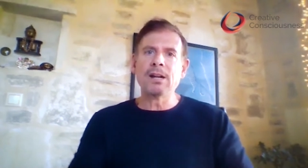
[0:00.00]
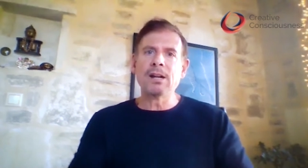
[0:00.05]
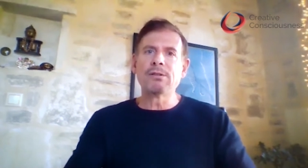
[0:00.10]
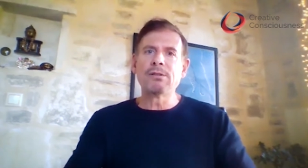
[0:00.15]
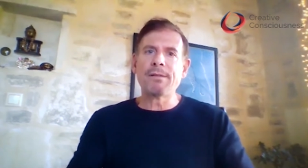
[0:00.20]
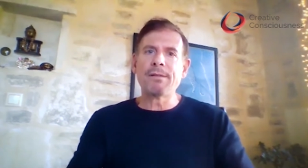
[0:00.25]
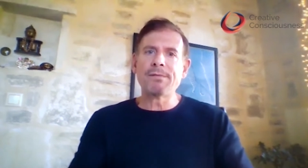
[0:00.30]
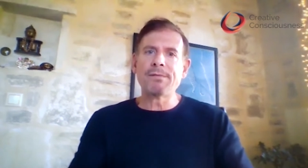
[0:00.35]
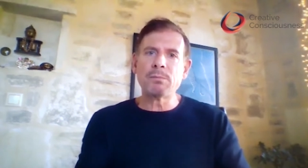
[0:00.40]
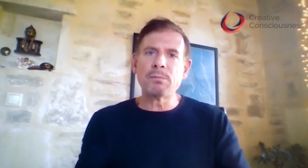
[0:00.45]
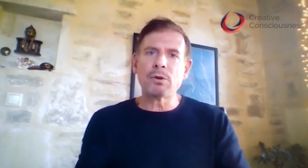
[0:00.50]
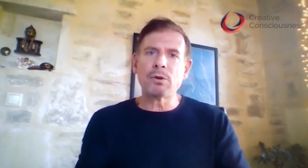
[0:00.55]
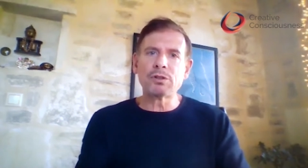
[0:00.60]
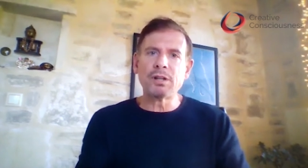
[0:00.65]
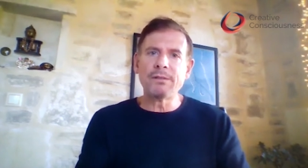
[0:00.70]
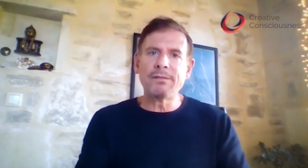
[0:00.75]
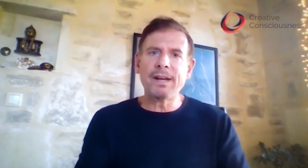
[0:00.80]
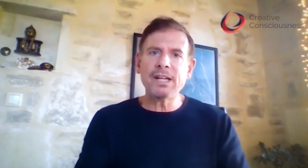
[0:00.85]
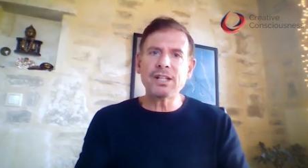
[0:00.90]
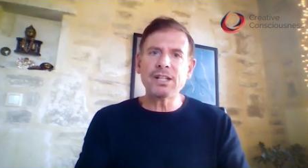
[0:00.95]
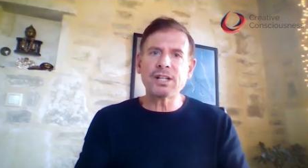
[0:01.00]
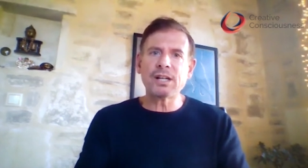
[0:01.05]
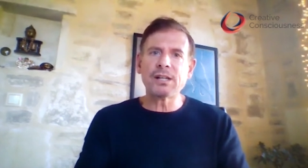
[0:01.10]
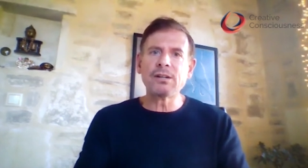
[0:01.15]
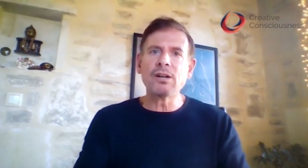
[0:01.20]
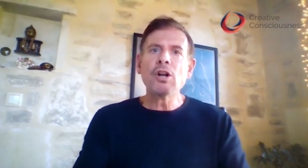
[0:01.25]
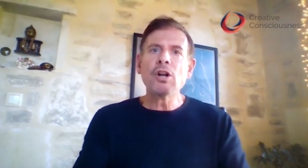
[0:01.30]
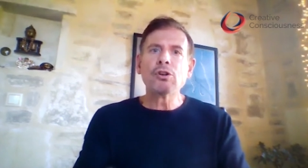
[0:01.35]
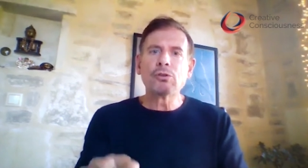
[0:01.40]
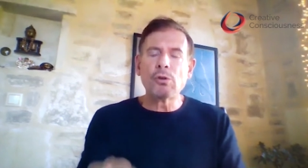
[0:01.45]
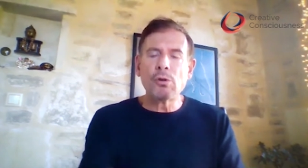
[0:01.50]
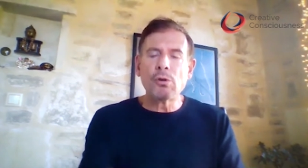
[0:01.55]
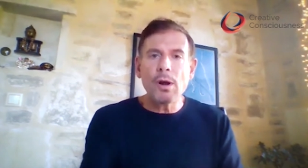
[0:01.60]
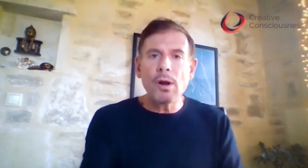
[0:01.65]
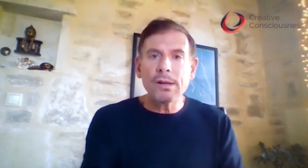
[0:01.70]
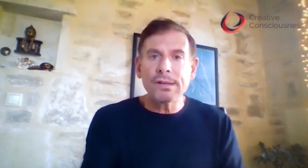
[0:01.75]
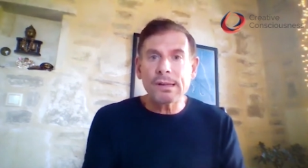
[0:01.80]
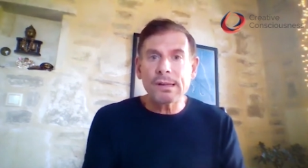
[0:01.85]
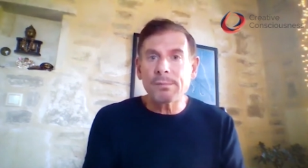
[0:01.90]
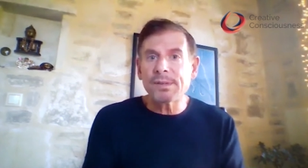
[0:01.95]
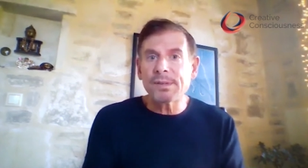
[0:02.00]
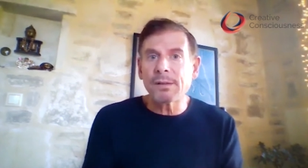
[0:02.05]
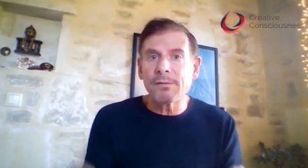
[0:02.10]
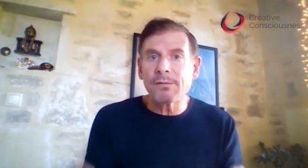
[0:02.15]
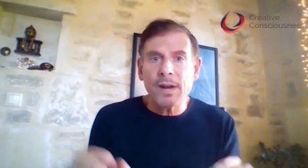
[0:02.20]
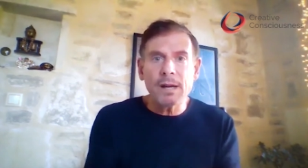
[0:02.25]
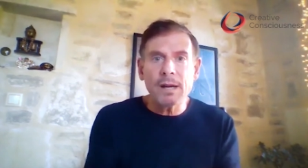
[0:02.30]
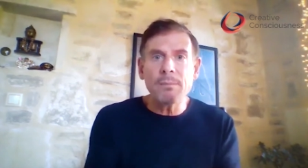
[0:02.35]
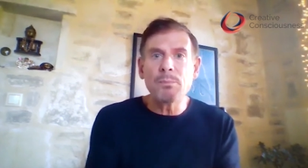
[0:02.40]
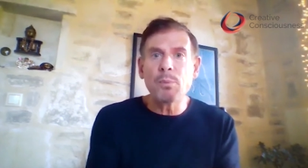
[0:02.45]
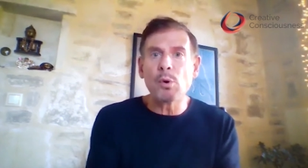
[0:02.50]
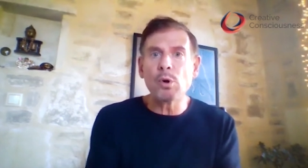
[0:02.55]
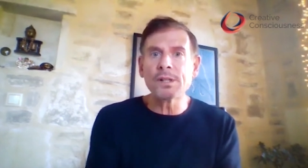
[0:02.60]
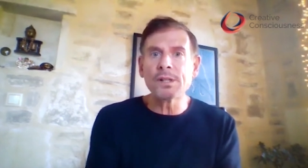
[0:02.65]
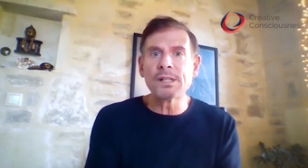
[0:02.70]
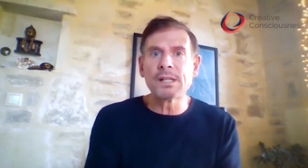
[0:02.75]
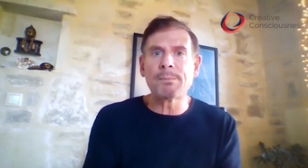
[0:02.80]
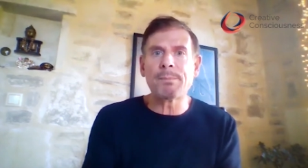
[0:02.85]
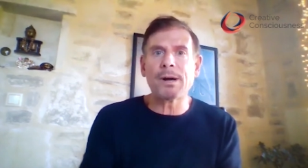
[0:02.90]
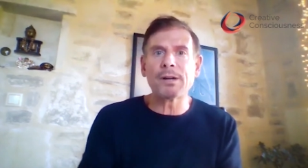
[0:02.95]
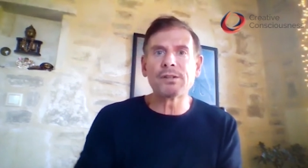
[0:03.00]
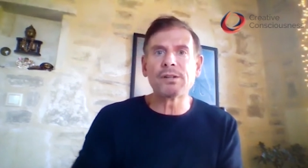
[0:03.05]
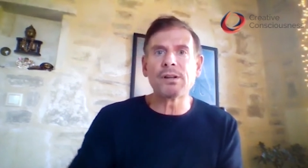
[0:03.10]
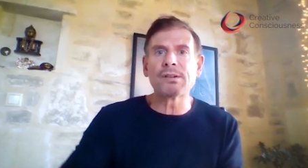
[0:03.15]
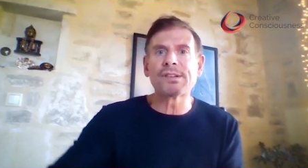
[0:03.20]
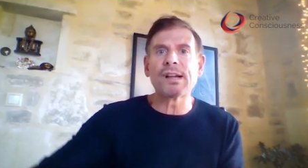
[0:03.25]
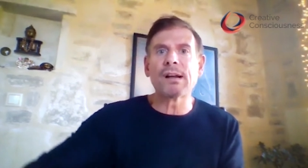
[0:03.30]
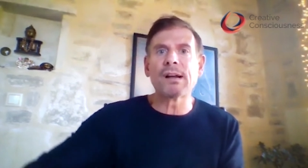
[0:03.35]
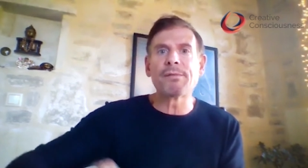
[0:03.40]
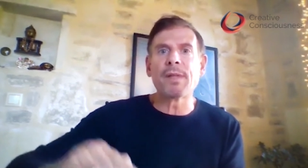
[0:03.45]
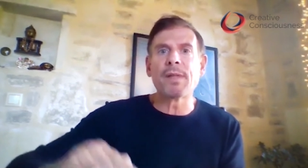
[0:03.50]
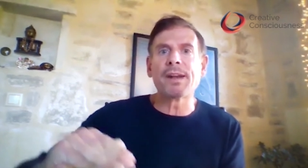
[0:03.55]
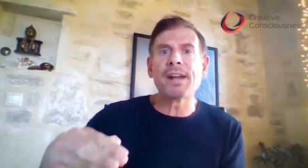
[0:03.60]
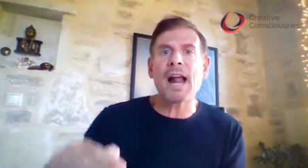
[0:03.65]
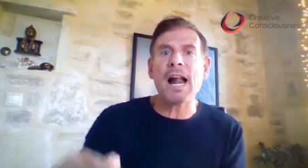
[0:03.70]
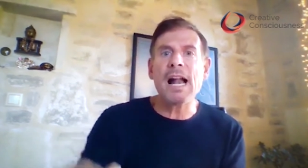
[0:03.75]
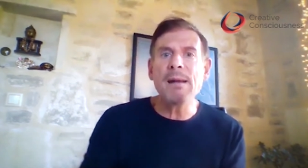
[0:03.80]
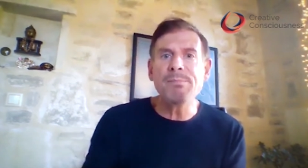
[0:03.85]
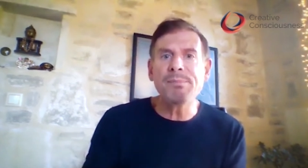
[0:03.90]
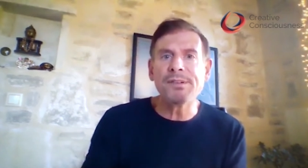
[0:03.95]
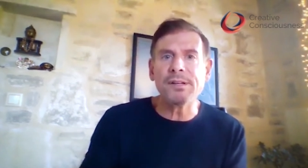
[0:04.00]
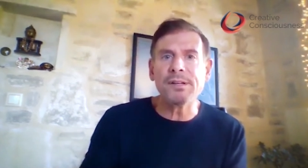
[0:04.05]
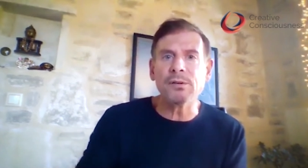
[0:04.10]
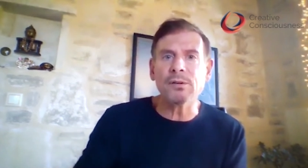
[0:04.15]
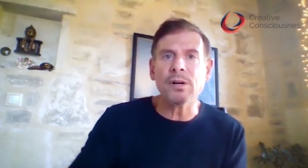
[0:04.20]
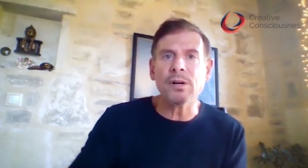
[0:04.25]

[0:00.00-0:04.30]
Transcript: to have the motivation to learn something very important about yourself that helps you